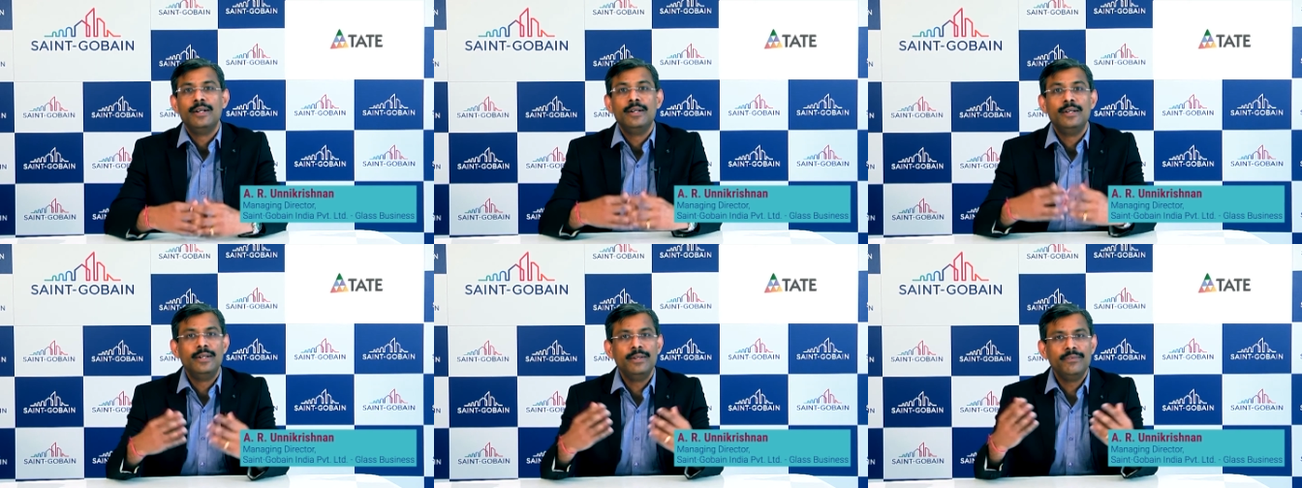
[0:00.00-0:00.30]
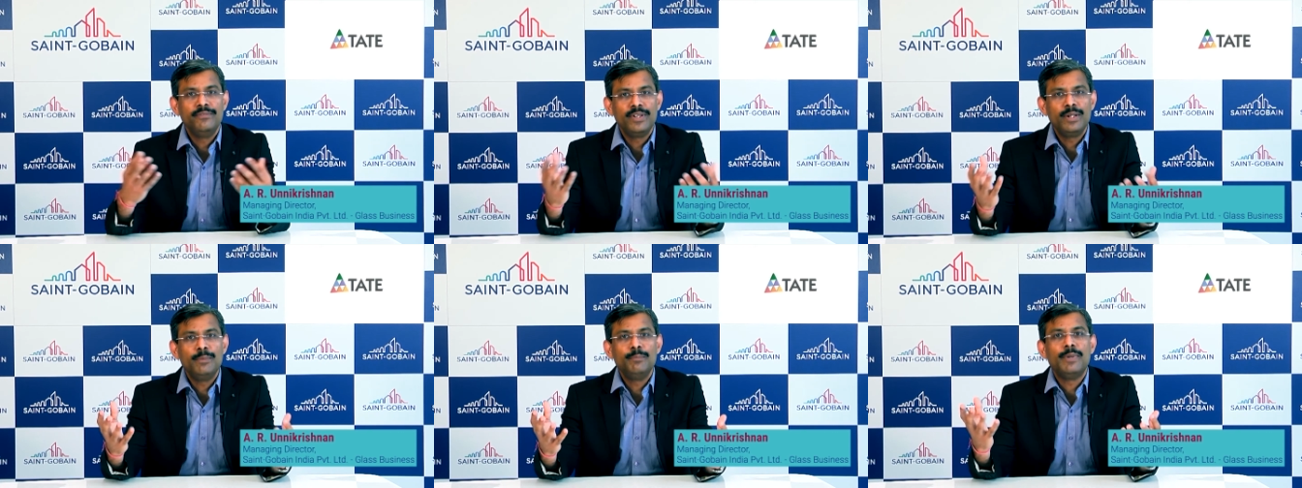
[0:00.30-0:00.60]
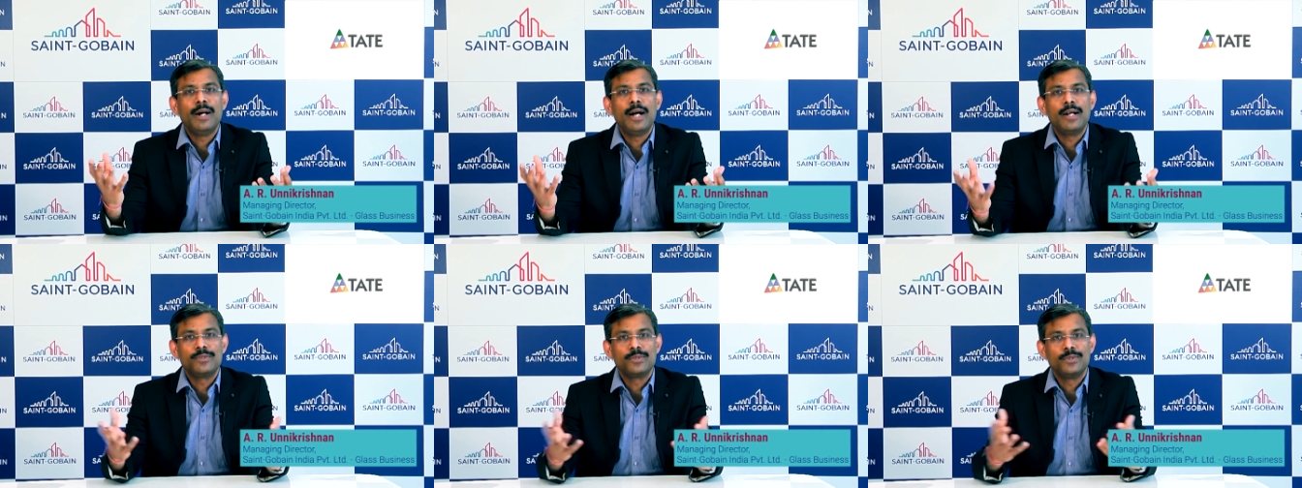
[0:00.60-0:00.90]
different
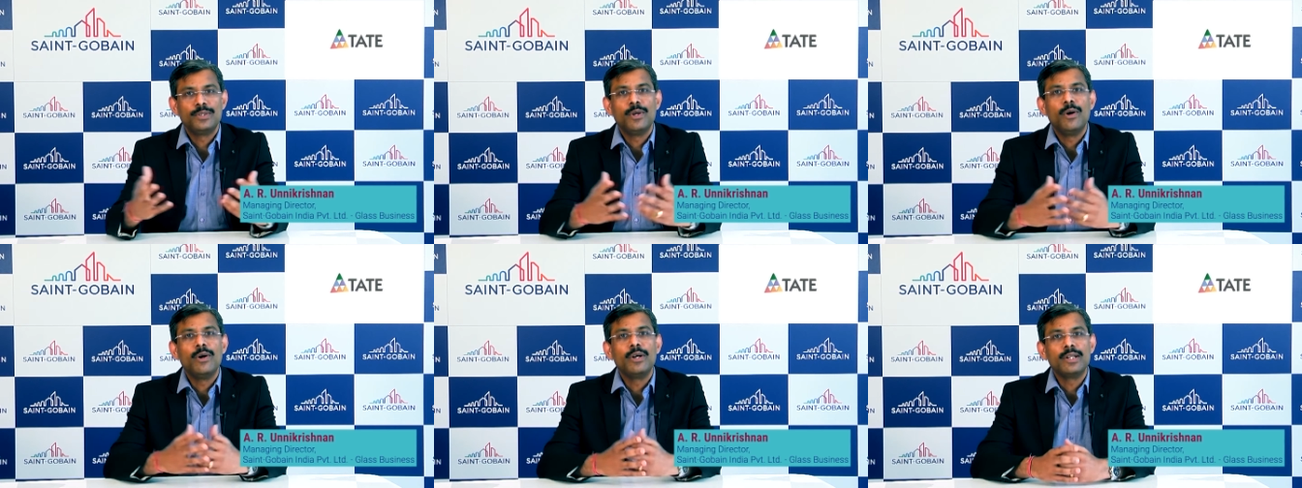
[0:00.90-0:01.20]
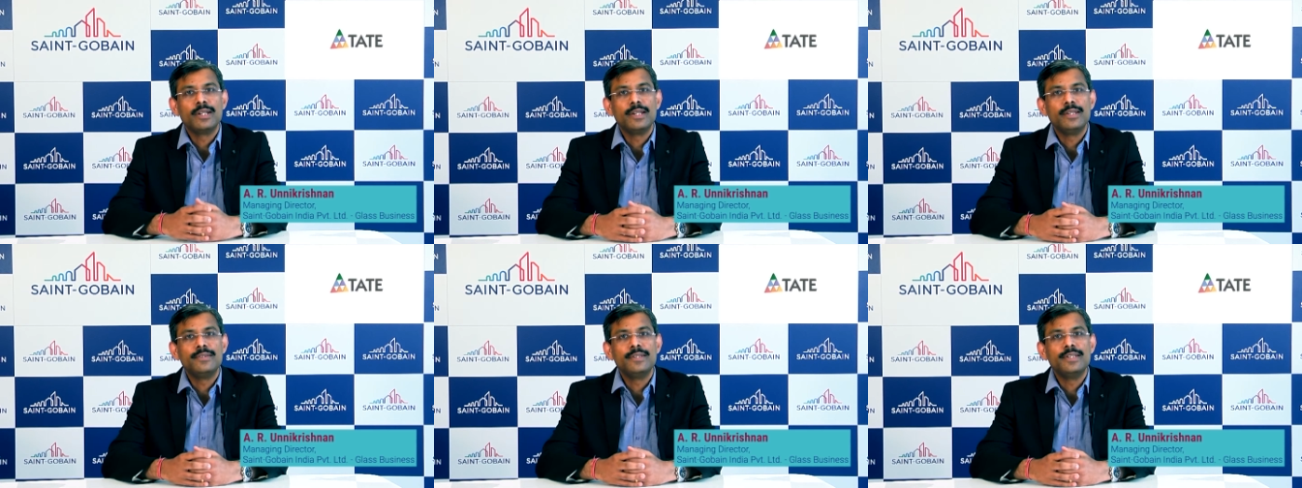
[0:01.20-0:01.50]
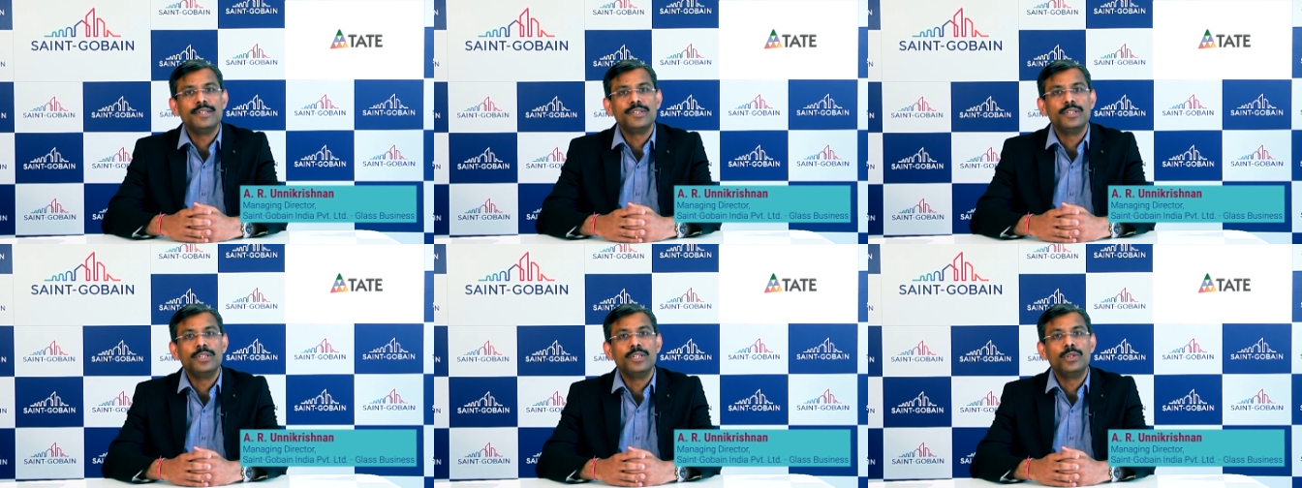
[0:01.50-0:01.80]
parts of the
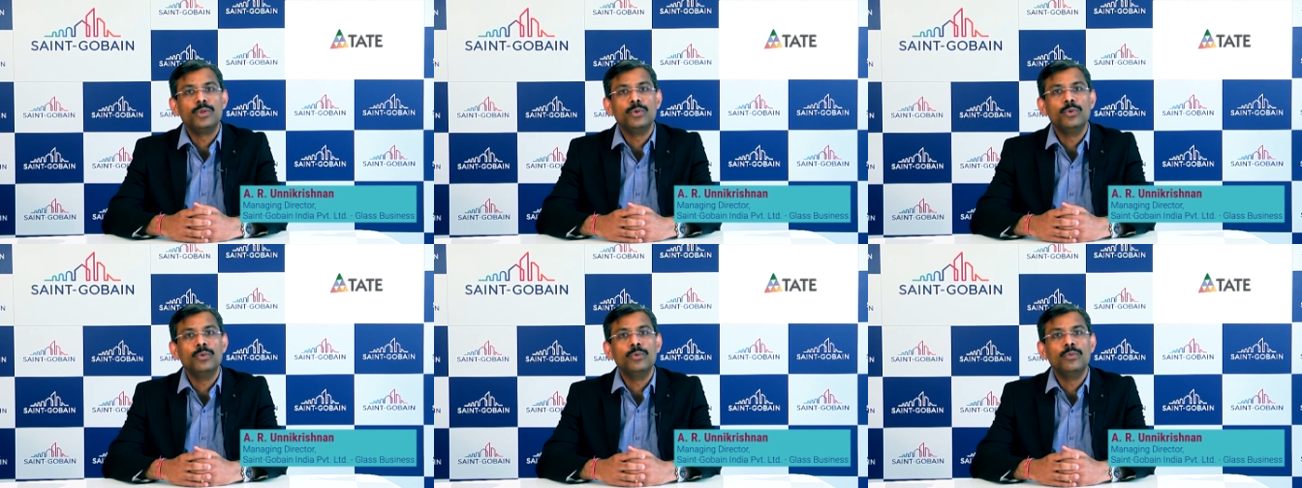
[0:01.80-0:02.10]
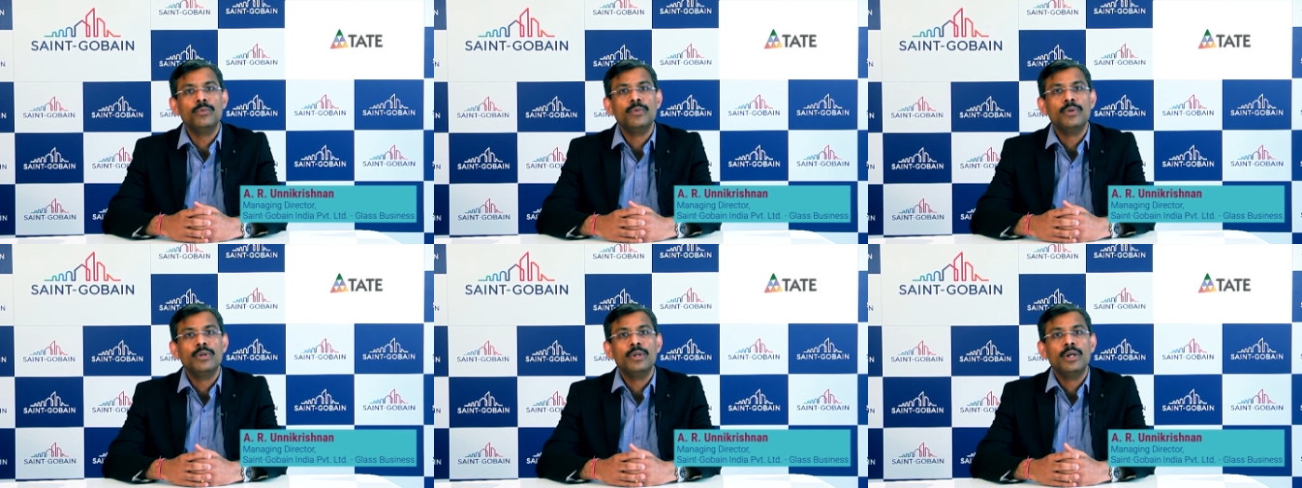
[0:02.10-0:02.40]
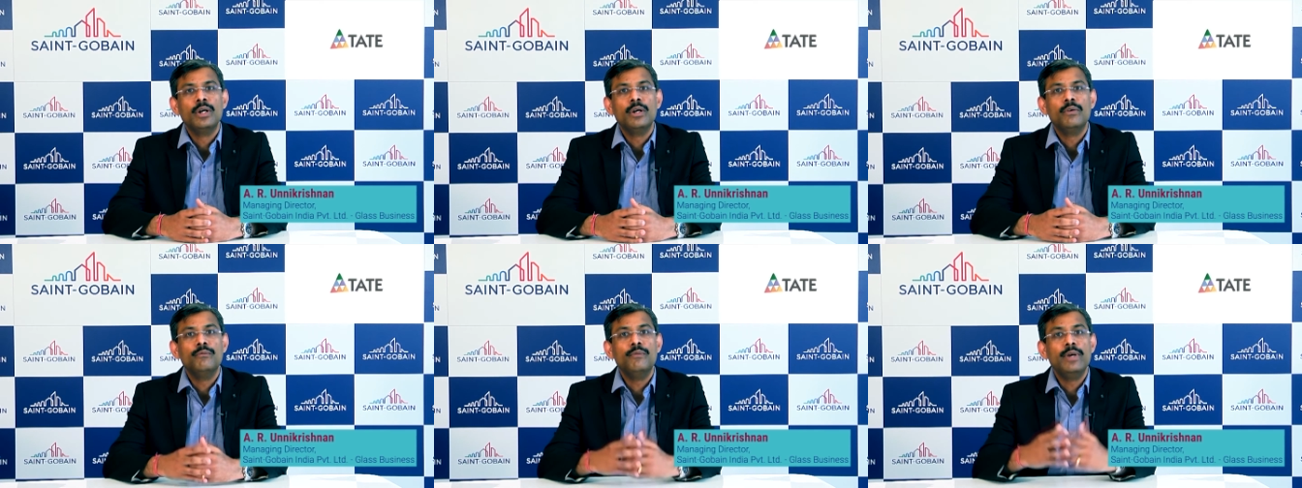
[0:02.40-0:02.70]
organization to
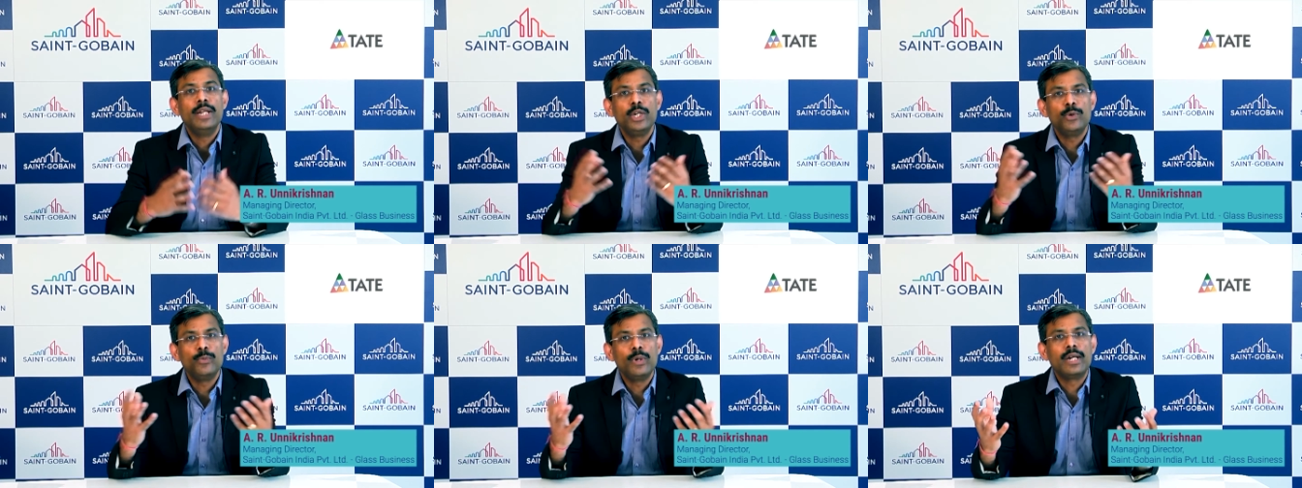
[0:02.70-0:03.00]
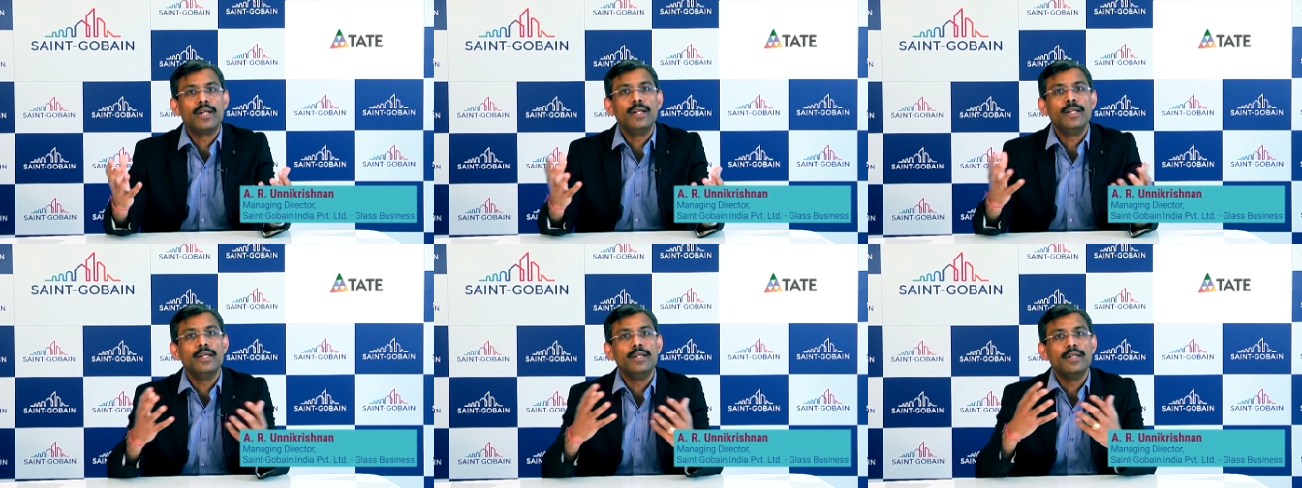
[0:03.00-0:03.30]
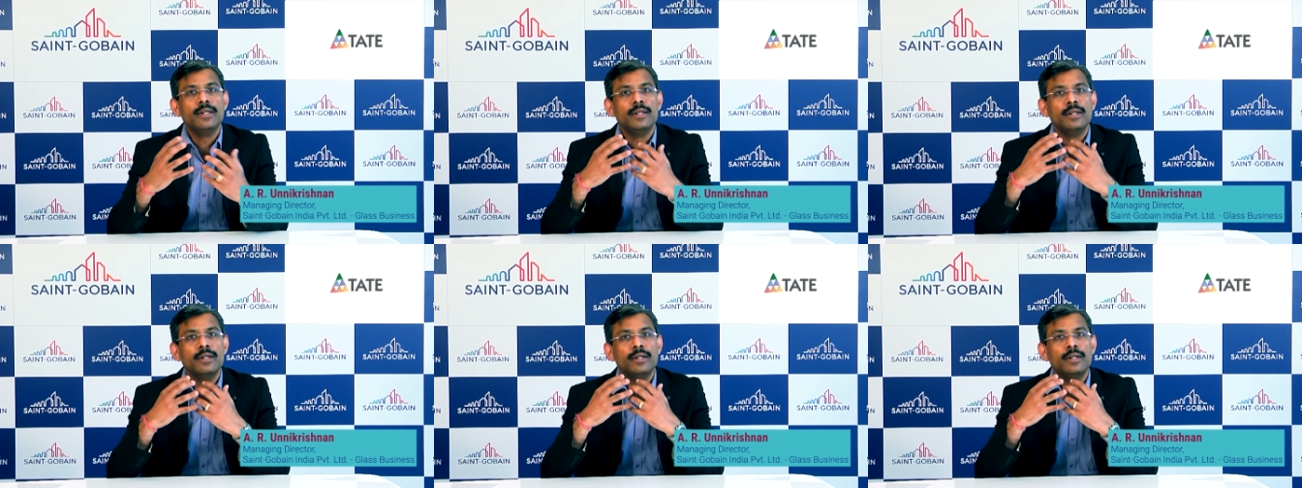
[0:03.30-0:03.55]
very quickly